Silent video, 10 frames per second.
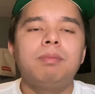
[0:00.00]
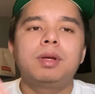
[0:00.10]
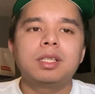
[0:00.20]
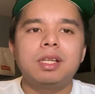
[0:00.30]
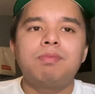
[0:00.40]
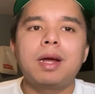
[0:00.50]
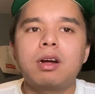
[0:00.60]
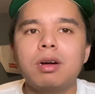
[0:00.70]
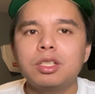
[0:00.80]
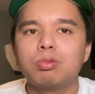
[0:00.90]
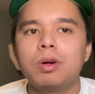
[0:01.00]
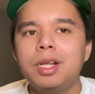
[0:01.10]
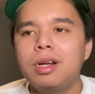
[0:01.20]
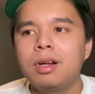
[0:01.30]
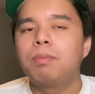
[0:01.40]
Because if my car is
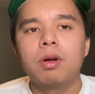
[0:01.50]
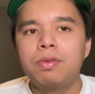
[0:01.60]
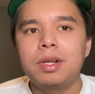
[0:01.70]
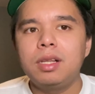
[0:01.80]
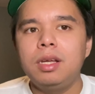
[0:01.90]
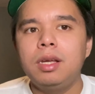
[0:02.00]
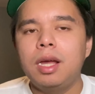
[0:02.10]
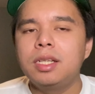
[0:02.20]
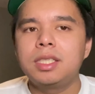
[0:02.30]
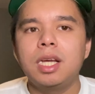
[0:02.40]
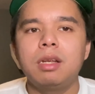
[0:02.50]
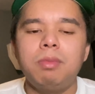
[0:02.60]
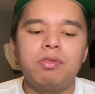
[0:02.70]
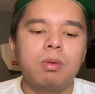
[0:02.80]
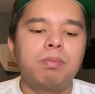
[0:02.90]
running perfectly and is getting
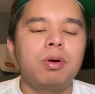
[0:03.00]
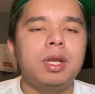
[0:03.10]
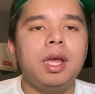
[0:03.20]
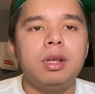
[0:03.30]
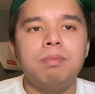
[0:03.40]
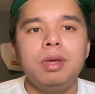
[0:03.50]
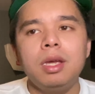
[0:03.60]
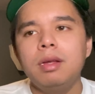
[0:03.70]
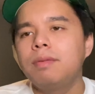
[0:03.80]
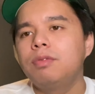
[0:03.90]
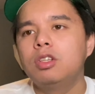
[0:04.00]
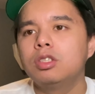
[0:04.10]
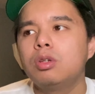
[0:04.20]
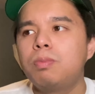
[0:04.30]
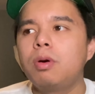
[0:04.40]
me from point A to B,
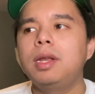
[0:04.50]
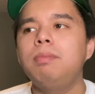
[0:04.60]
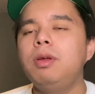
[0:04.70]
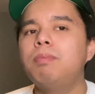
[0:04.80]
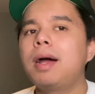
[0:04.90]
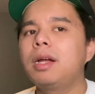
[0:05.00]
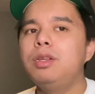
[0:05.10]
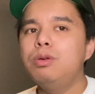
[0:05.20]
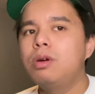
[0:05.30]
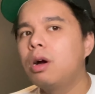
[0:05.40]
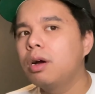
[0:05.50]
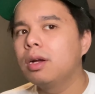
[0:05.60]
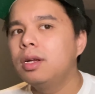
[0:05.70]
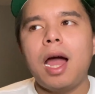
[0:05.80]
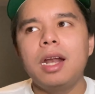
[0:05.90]
there's no point in me buying a new car.
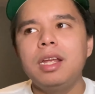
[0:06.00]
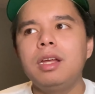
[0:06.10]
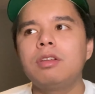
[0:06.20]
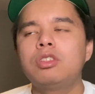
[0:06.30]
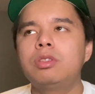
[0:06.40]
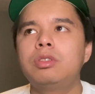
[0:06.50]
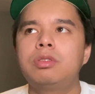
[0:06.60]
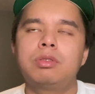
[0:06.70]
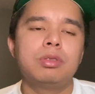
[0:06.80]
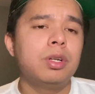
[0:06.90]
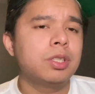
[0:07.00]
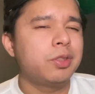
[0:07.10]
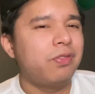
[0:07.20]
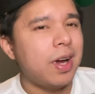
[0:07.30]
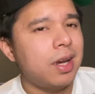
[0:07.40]
Adding to your
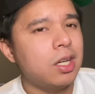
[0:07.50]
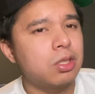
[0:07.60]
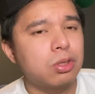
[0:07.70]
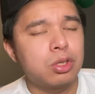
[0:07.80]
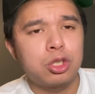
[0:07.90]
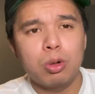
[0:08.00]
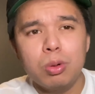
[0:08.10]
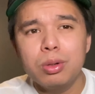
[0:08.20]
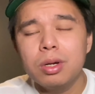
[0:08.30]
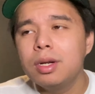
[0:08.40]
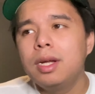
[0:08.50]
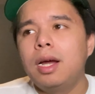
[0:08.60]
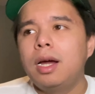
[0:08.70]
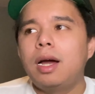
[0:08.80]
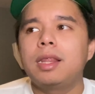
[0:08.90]
financial shoulder,
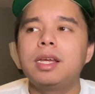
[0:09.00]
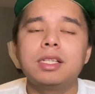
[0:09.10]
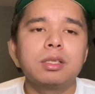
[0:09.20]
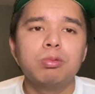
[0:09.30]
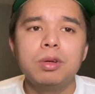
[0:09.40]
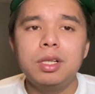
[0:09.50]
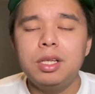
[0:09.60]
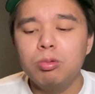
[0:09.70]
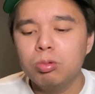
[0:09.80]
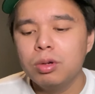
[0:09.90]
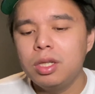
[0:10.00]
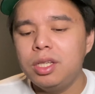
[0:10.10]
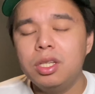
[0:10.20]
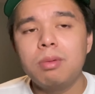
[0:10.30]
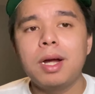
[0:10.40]
I think it's a really, really
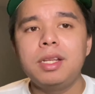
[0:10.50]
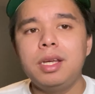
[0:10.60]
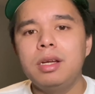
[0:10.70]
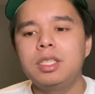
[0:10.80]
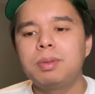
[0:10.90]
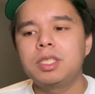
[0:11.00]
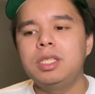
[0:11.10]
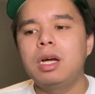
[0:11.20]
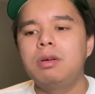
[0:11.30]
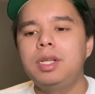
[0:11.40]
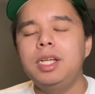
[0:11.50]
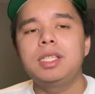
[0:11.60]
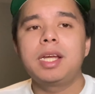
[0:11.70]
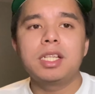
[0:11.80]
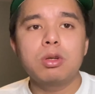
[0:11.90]
dumb idea, especially nowadays.
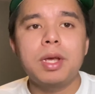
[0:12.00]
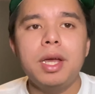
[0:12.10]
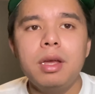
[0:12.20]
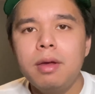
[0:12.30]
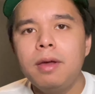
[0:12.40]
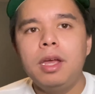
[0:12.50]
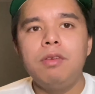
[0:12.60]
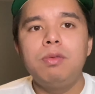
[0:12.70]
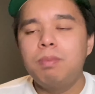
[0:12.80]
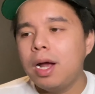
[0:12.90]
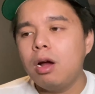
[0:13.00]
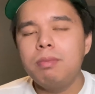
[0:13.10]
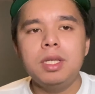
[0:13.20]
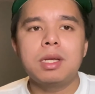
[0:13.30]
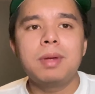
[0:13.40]
It's okay if you, by all
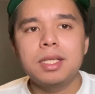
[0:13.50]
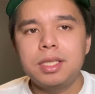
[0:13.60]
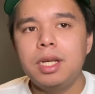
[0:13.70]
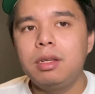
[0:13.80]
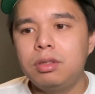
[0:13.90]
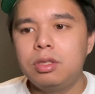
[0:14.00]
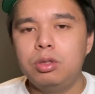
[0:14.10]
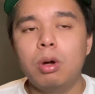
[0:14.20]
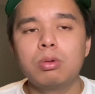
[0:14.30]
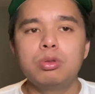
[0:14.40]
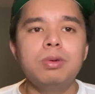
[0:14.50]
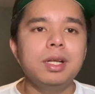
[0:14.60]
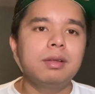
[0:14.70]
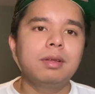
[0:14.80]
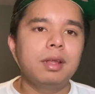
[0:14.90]
means, I'm not saying don't do
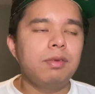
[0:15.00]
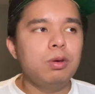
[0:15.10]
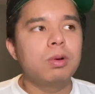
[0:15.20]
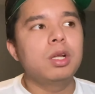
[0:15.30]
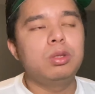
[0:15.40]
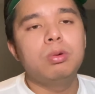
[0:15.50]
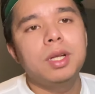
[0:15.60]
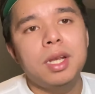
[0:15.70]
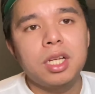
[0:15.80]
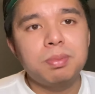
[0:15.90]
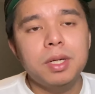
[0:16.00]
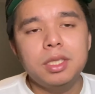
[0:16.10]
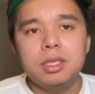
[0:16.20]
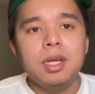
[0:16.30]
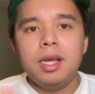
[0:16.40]
it. If you want to do it and
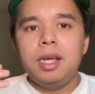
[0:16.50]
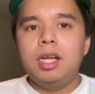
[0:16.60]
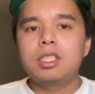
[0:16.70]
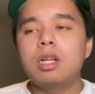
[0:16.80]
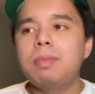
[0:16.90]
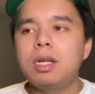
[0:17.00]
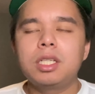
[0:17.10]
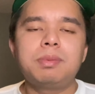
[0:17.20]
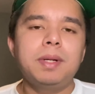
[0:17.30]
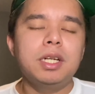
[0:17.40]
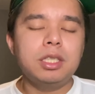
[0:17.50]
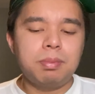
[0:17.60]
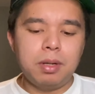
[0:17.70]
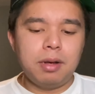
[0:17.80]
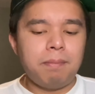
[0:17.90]
experience, it's all about experience.
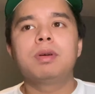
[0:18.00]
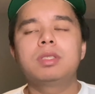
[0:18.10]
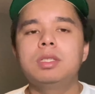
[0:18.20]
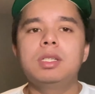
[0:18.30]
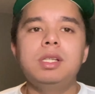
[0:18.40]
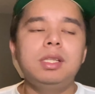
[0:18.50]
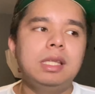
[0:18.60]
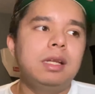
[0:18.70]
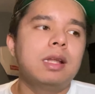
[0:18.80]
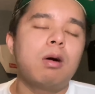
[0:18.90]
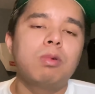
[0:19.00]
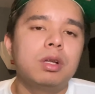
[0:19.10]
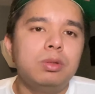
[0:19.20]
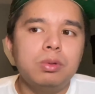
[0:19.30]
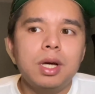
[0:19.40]
But personally, did not want
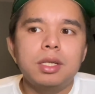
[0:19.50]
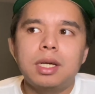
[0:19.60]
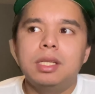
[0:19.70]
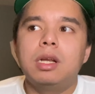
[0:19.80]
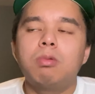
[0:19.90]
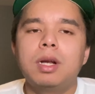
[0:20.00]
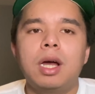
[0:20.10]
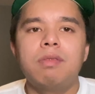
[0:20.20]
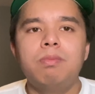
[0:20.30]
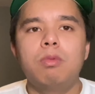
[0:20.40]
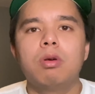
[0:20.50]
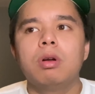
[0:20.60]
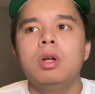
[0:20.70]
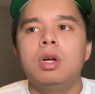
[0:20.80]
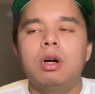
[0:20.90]
to do that. I did not want to have
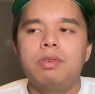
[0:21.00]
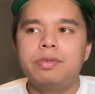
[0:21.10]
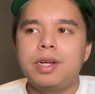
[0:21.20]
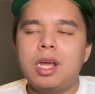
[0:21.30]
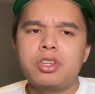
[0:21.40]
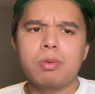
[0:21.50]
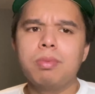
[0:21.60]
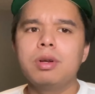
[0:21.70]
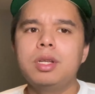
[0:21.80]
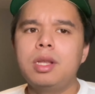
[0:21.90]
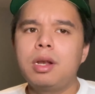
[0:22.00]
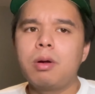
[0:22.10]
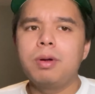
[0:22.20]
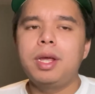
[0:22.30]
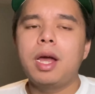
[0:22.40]
more of a financial burden than I
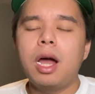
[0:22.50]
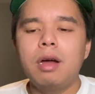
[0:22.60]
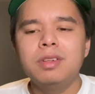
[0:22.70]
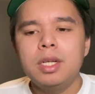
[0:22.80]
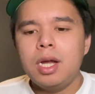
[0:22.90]
already have.